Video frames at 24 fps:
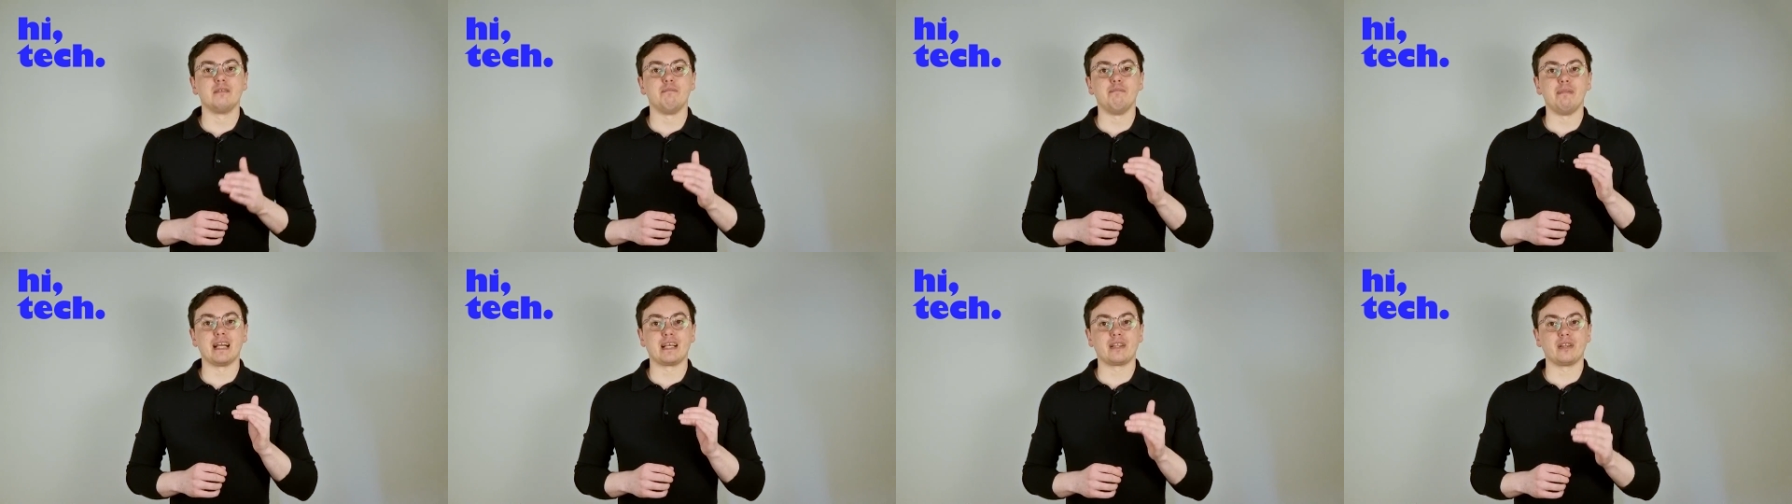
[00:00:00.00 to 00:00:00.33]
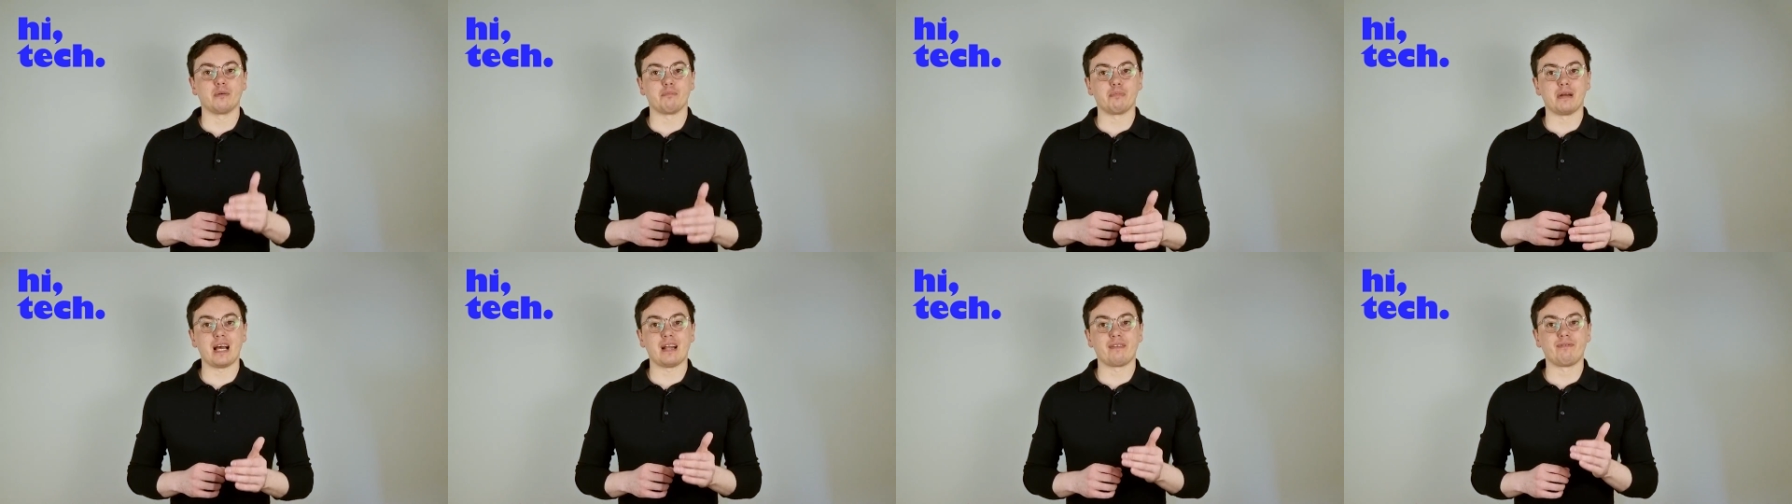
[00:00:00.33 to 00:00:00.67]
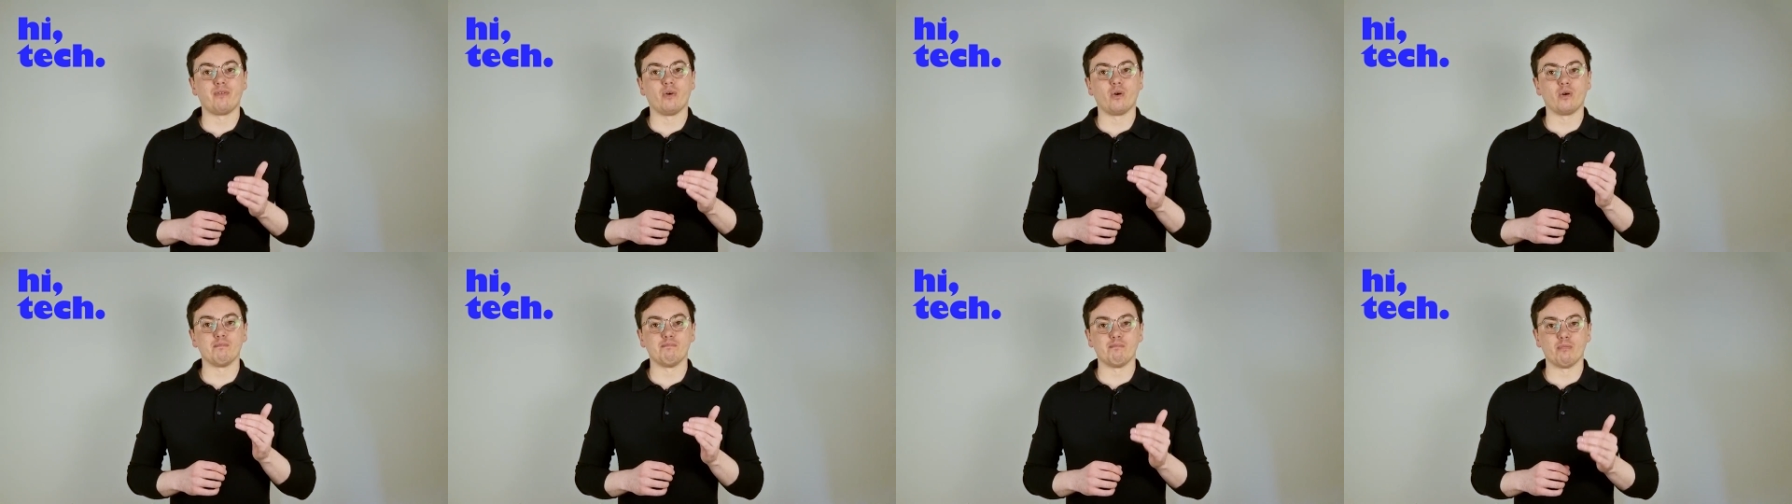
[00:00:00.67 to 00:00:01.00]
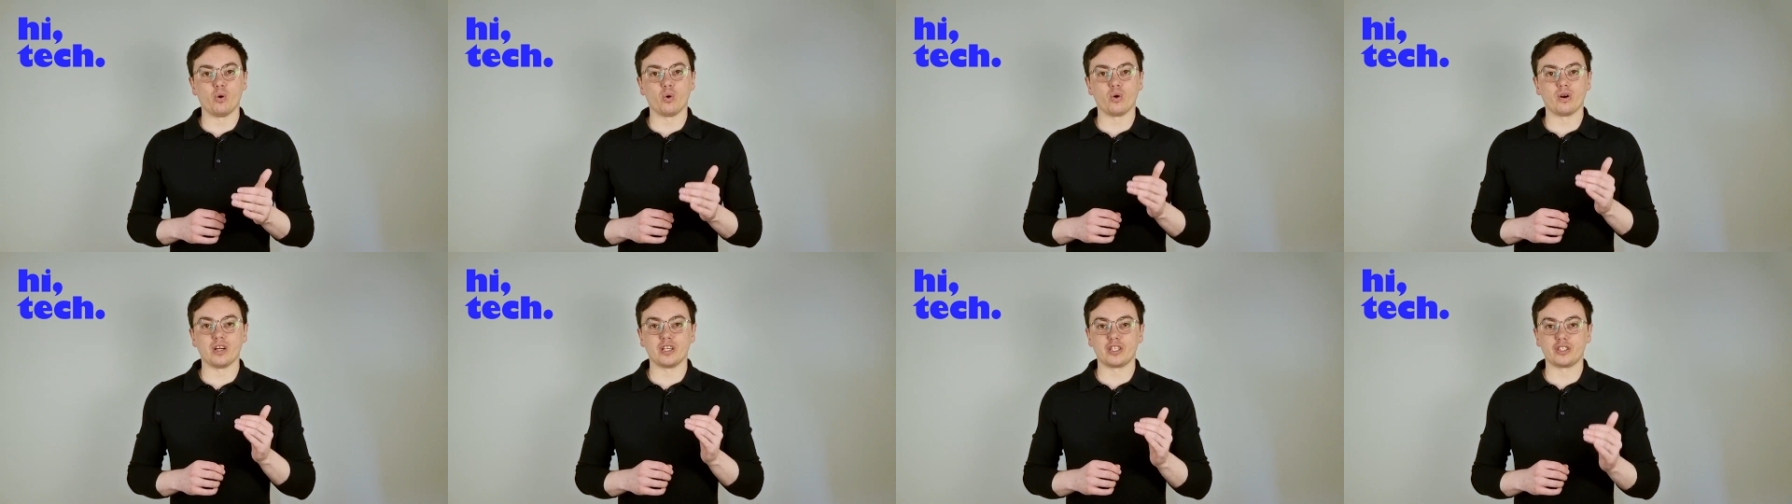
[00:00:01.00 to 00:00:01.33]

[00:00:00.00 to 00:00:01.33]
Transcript: to make their platform more